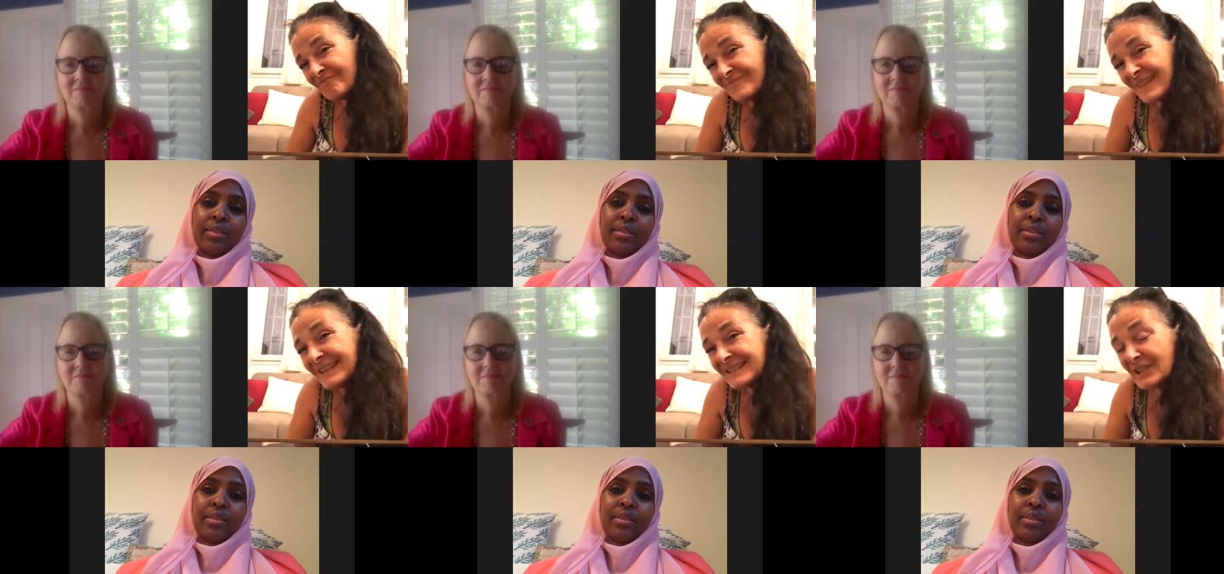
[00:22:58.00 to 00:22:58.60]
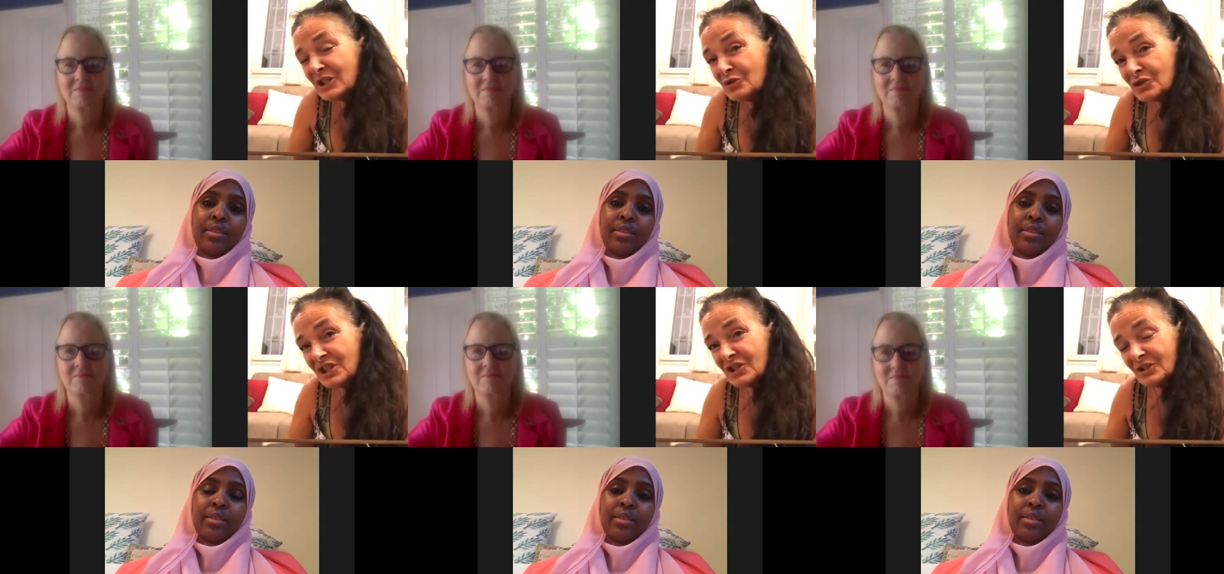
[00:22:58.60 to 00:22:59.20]
Speaker 1: it's a
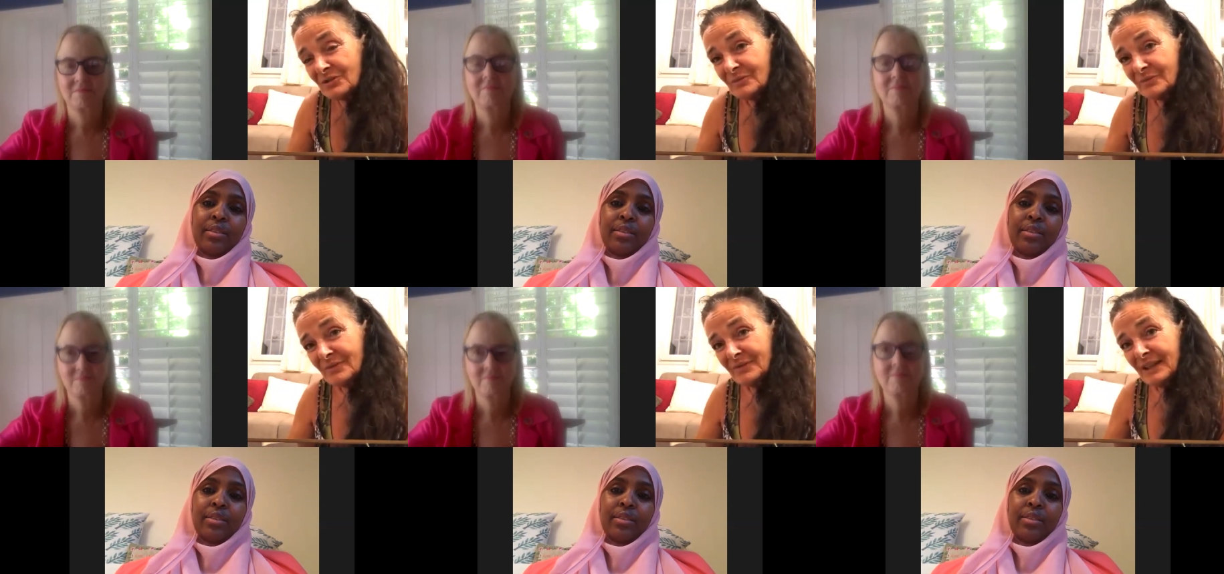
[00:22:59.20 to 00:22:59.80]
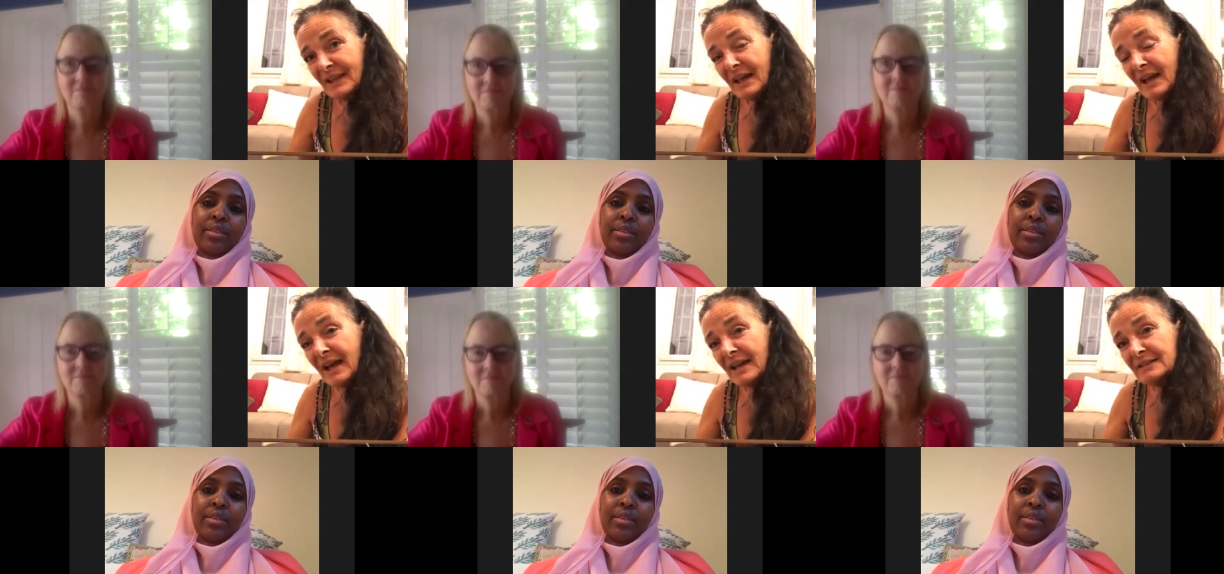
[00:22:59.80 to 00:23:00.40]
huge issue.
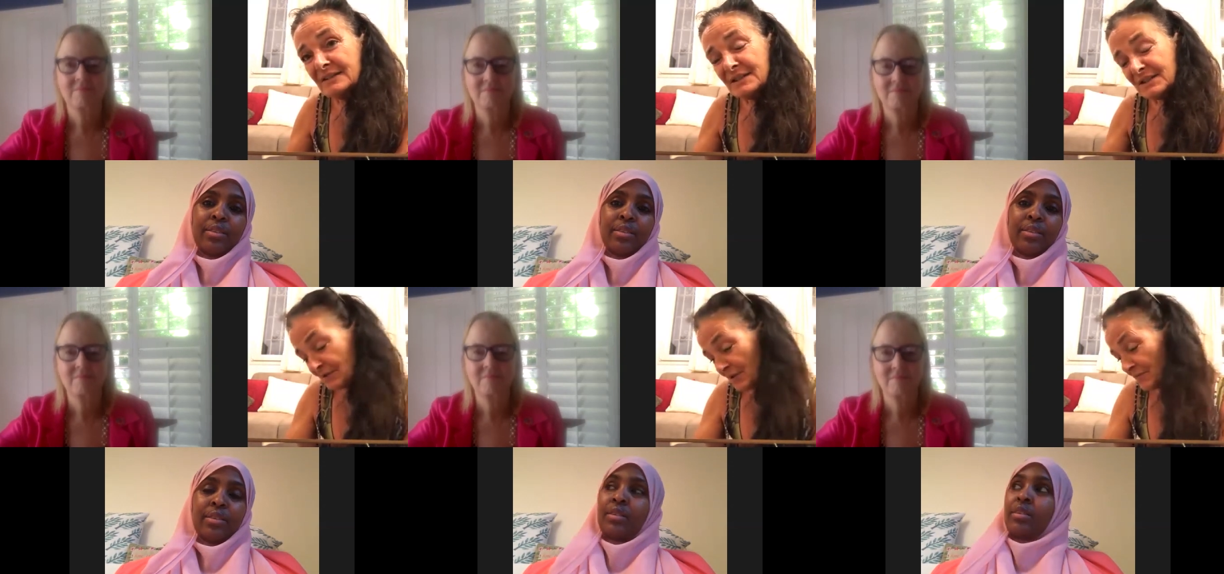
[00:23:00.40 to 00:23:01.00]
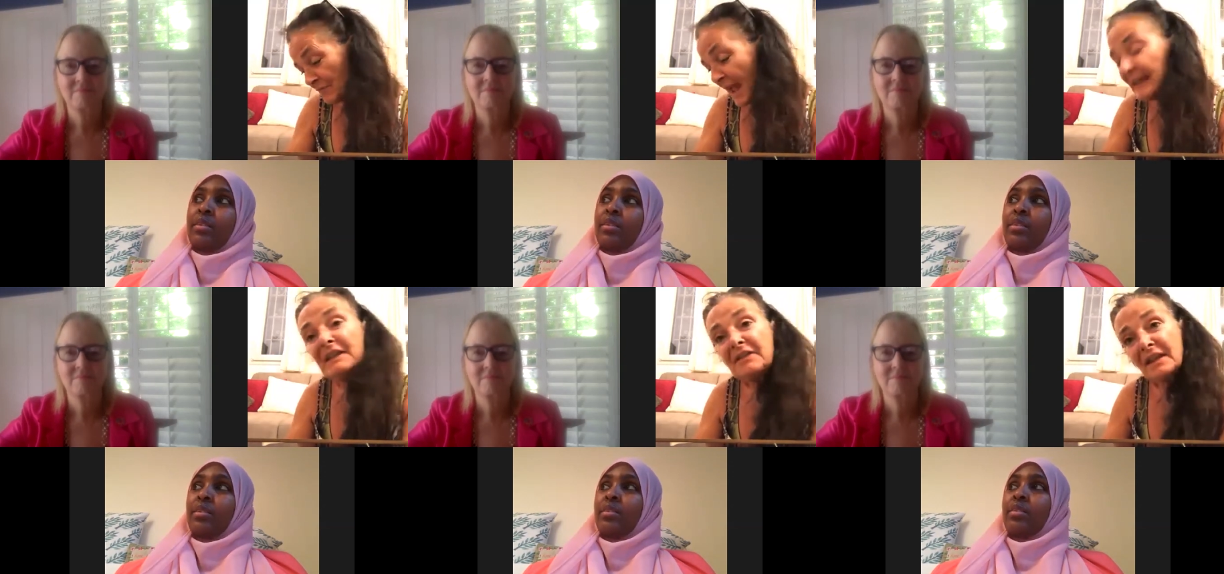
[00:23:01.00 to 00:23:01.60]
And
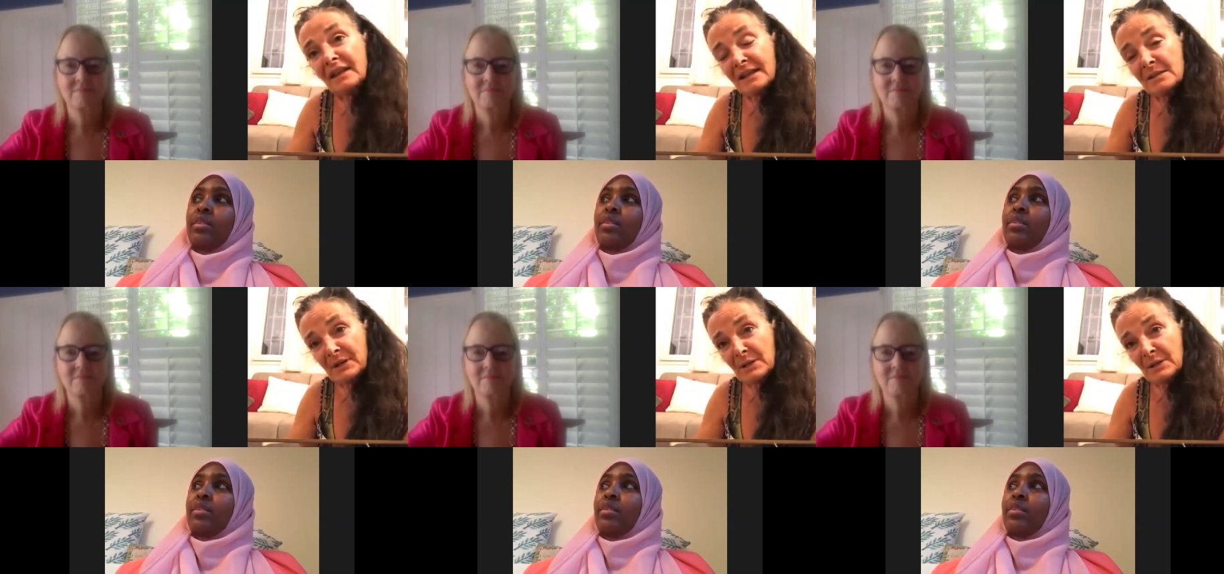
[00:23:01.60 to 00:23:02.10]
anything anybody